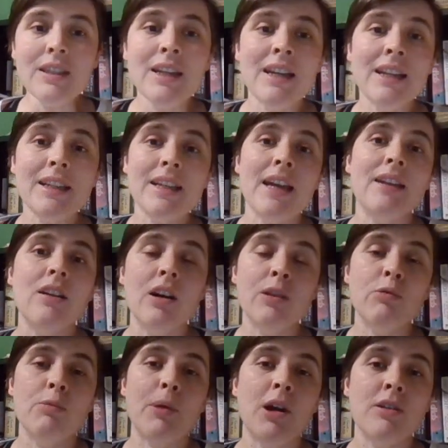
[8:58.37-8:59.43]
And again, I
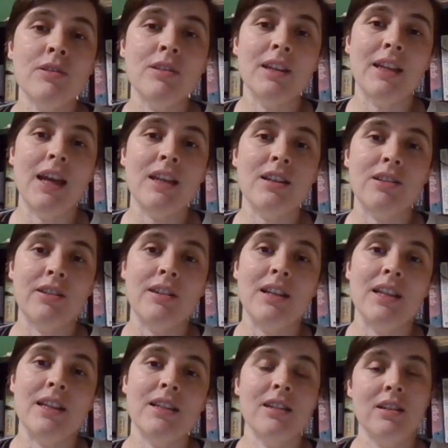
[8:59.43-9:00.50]
will post the Get Done
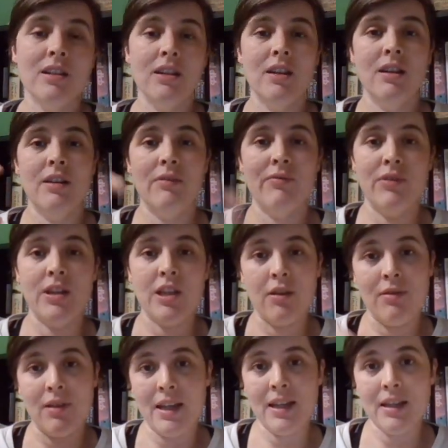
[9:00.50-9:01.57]
list
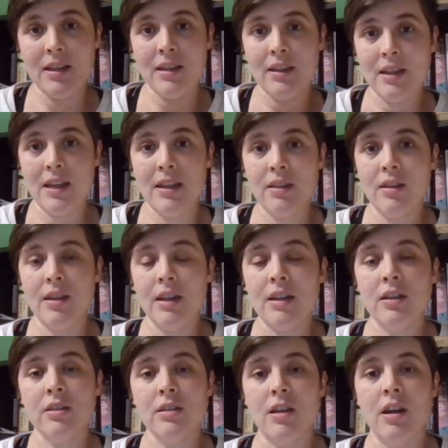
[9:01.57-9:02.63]
video link in the
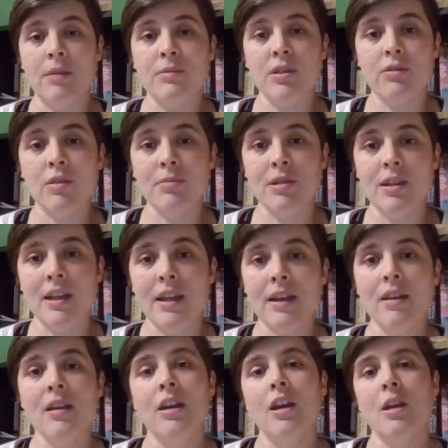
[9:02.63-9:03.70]
description
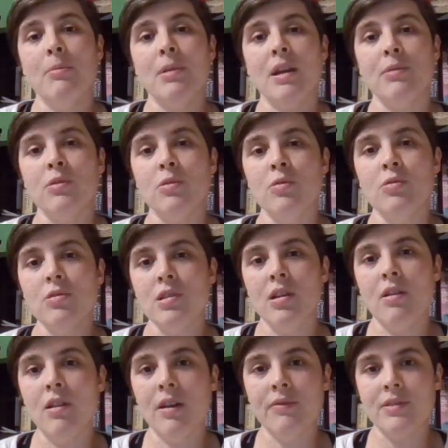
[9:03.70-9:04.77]
here, but
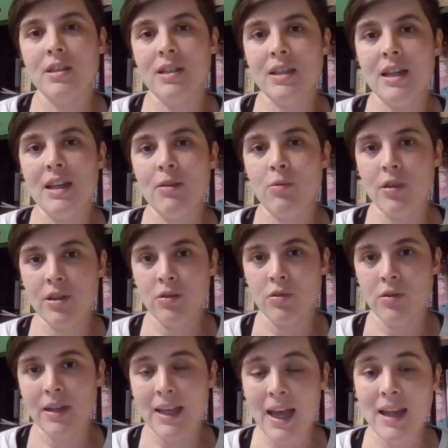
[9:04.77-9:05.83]
also love to see what
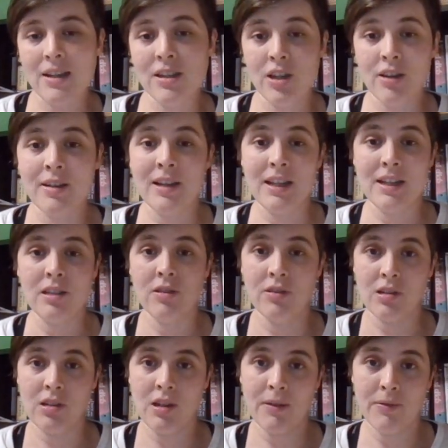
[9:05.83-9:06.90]
your Get Done list
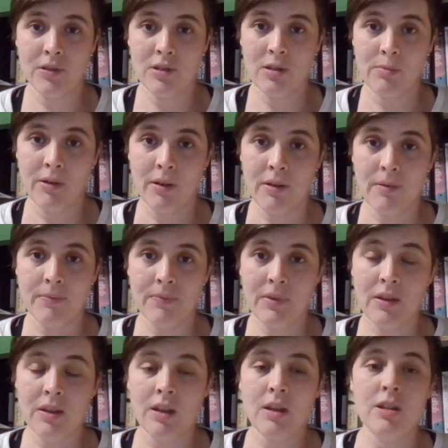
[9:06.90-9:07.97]
looks like for tomorrow.
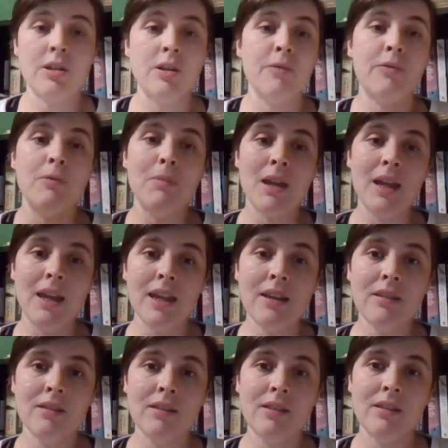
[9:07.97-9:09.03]
So for
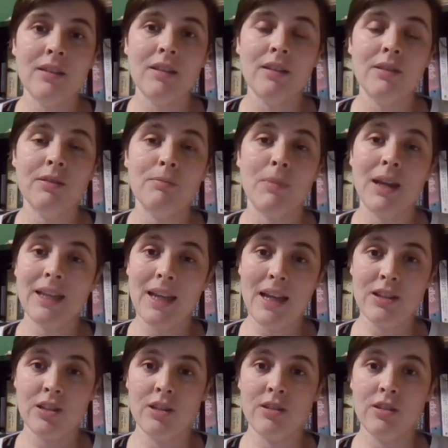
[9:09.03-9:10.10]
me, my
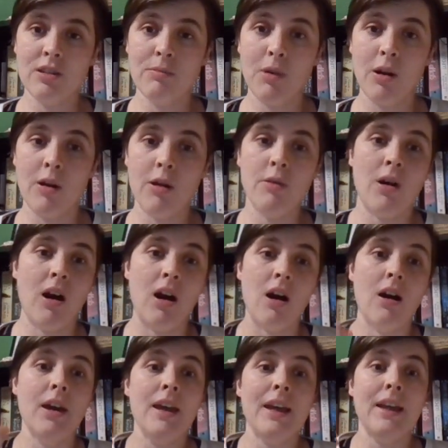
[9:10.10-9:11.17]
Get Dones tomorrow
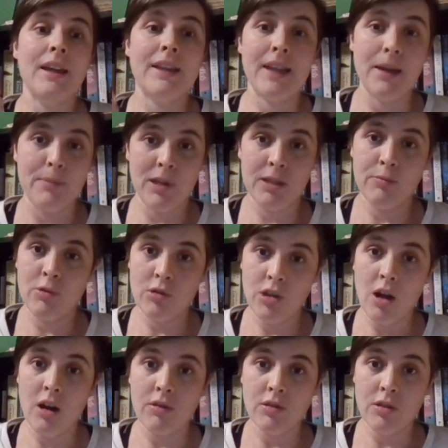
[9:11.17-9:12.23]
are get my small
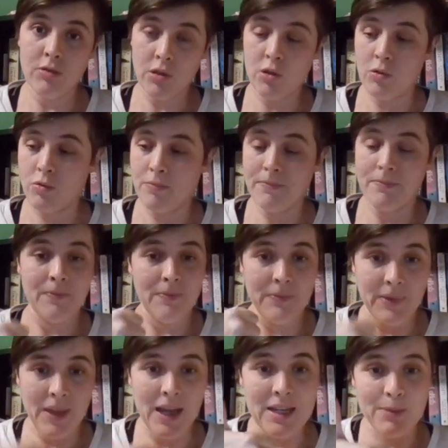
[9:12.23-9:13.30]
child to school.
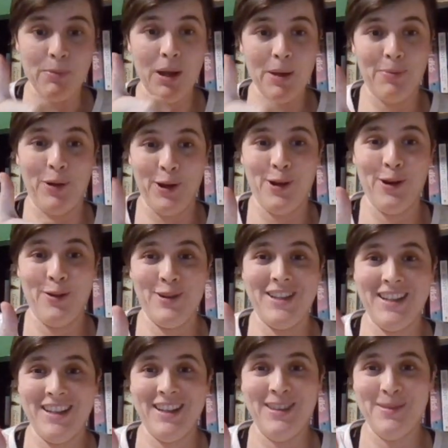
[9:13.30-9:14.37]
That is my
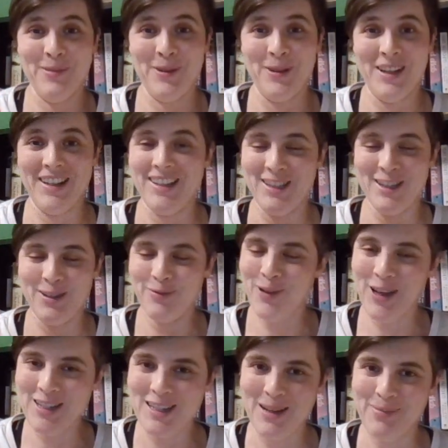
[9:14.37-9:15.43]
priority in the morning because it's
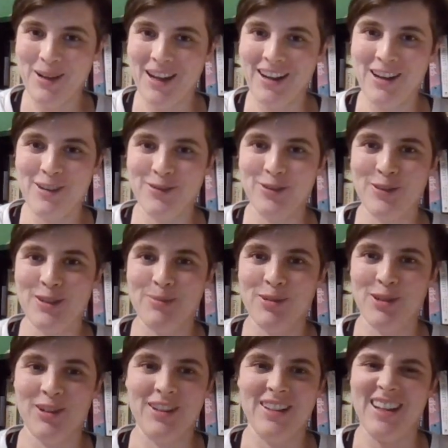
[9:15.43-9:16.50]
first day back after
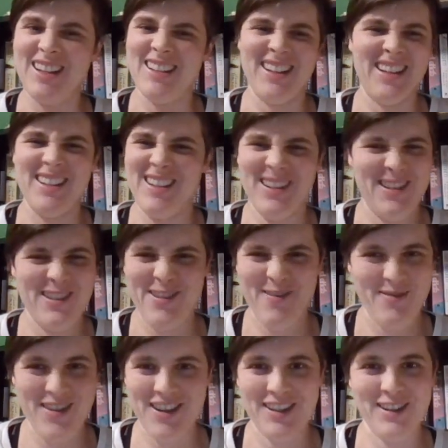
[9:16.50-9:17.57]
Christmas holidays and I
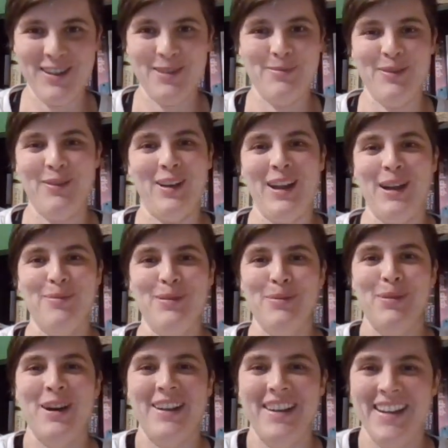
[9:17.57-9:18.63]
don't think she's going to be very happy
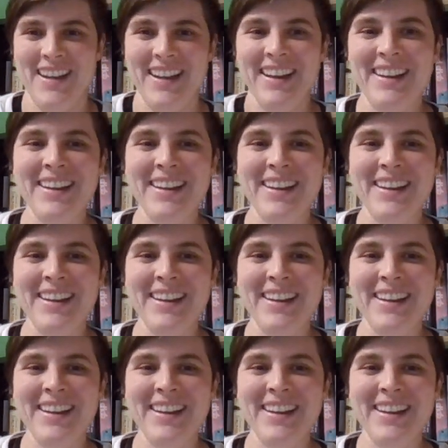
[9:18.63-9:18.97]
about it.